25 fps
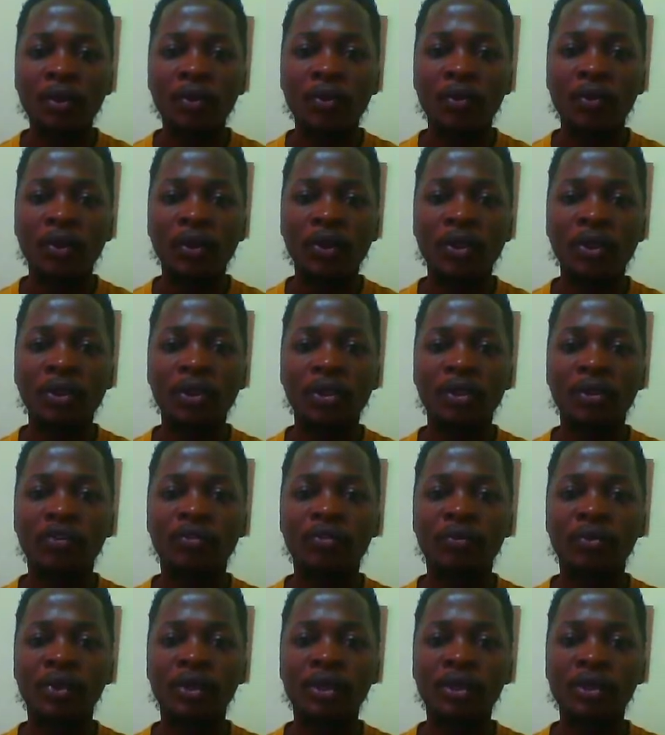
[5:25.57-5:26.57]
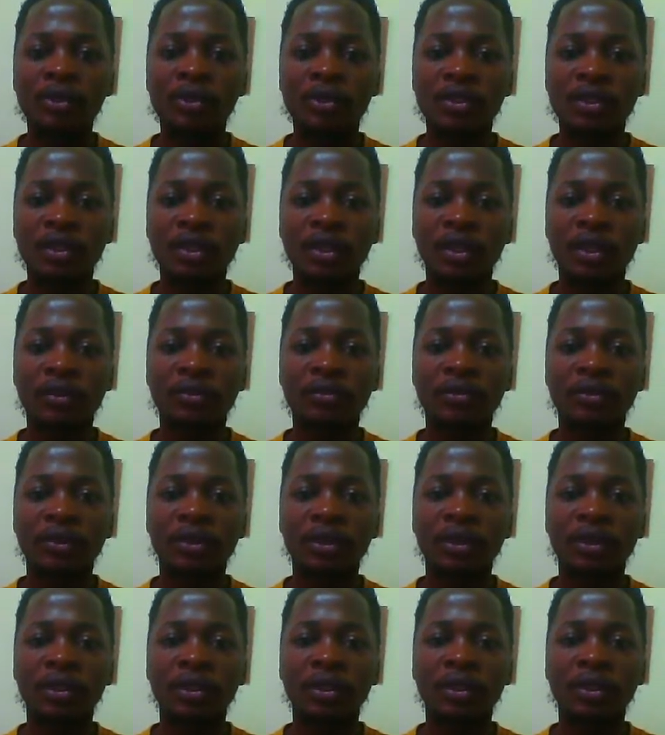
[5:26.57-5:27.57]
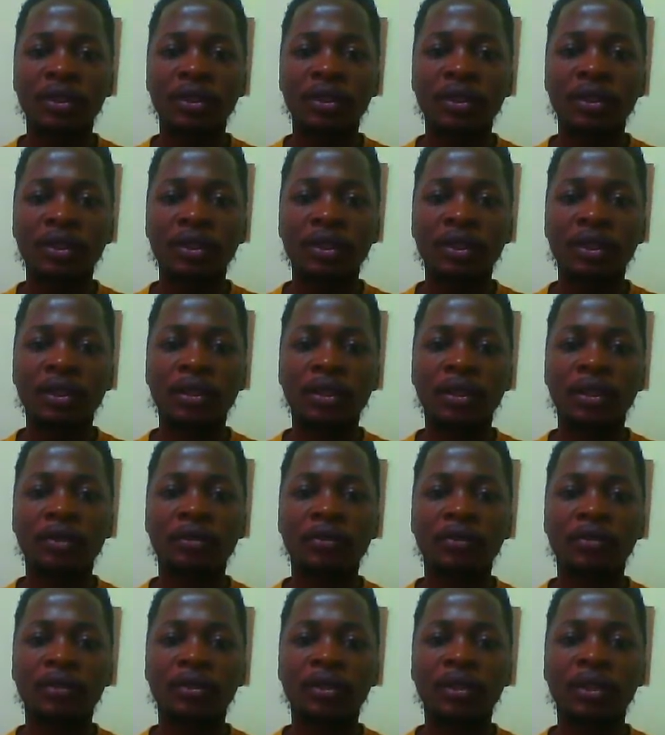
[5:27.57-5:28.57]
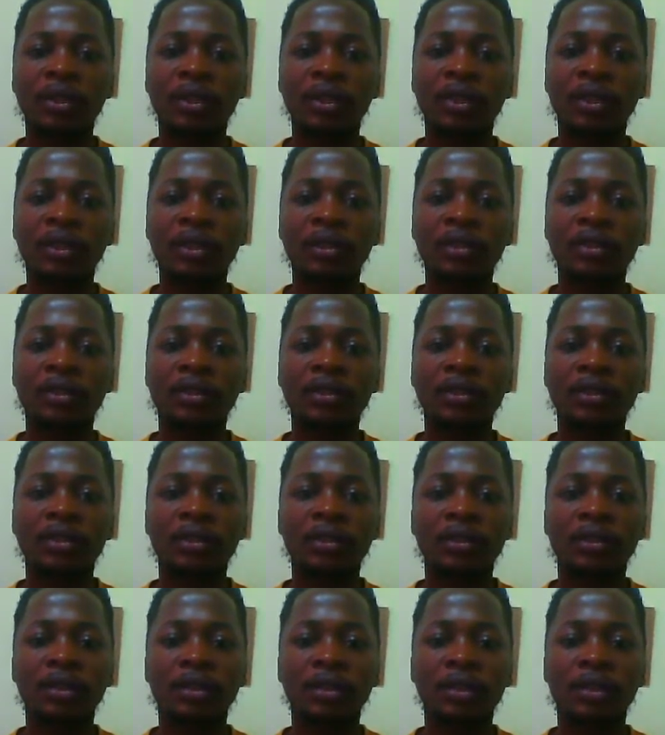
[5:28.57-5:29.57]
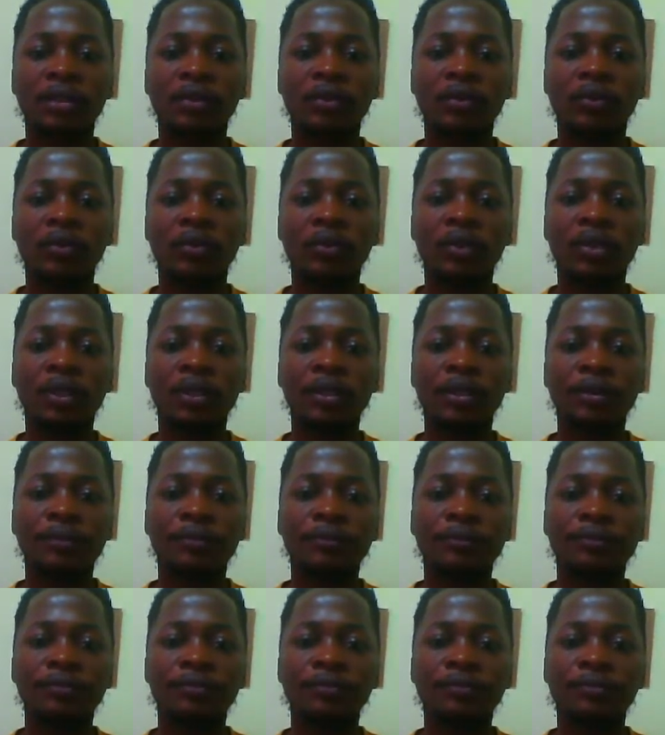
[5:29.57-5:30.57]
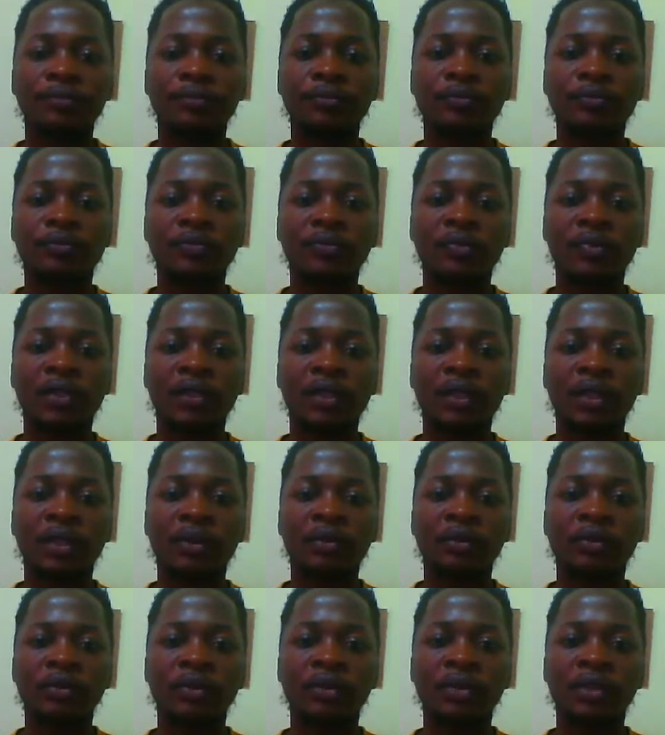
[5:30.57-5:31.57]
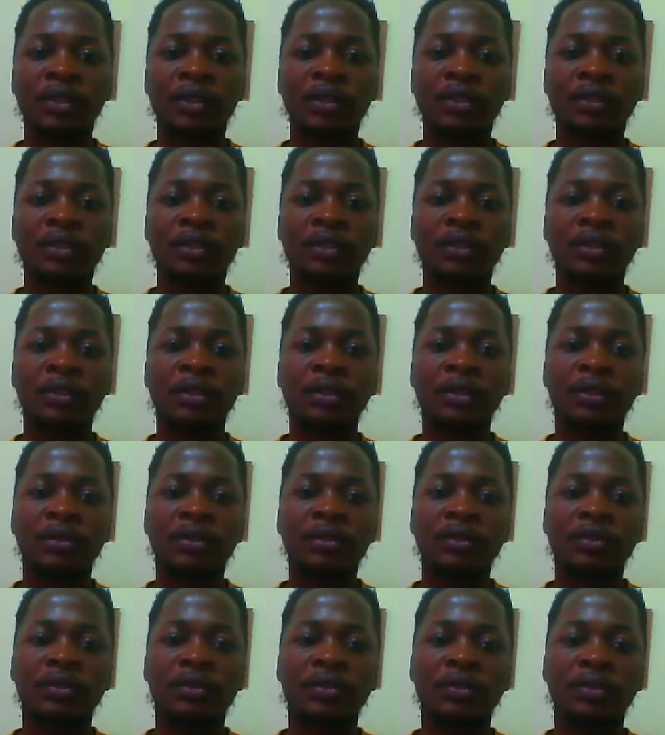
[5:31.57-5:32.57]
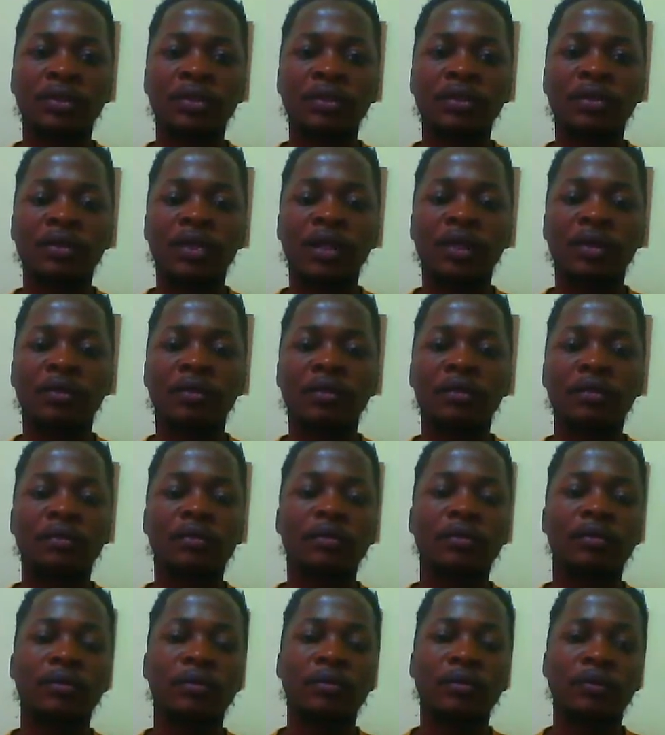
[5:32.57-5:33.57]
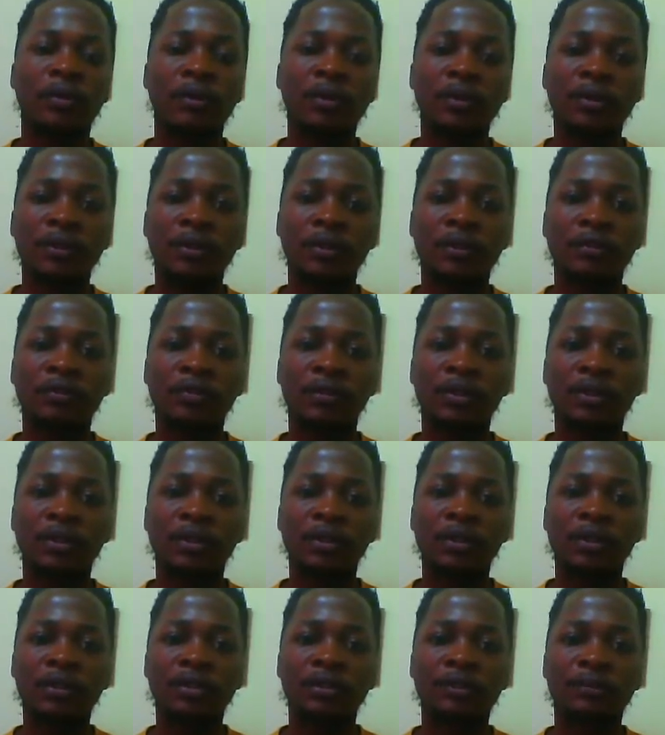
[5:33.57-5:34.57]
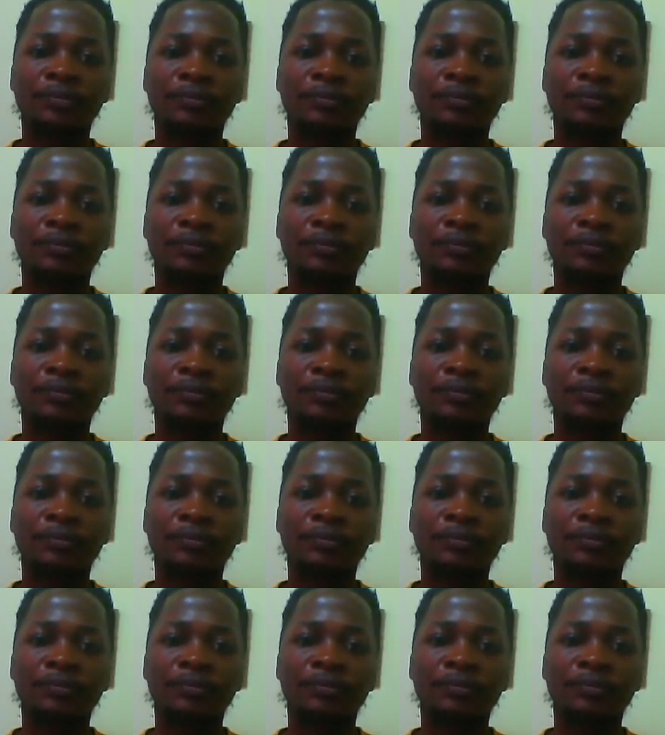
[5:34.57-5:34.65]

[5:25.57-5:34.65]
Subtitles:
coordinate of points, click on it, click on X, okay, click on yes. So these are our coordinates for this.